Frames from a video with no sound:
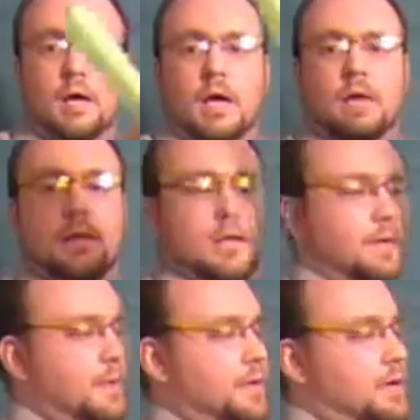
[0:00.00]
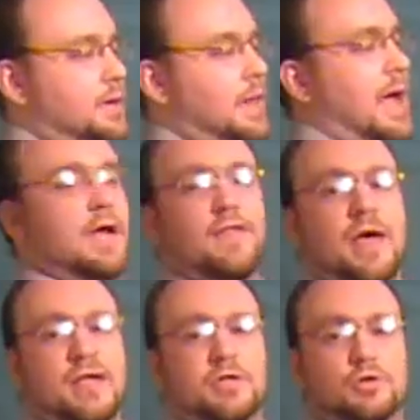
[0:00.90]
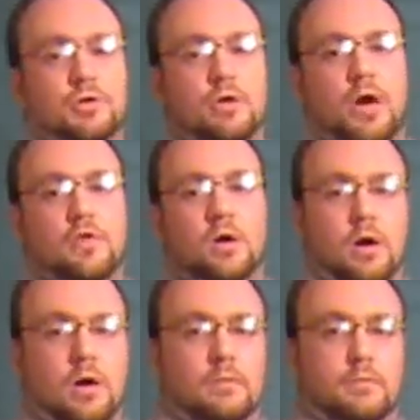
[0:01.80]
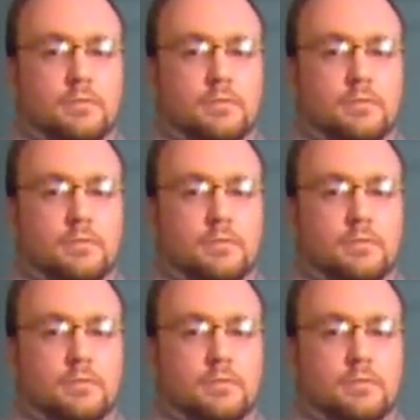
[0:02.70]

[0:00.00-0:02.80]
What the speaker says: And then come up here and lock that into your other arm.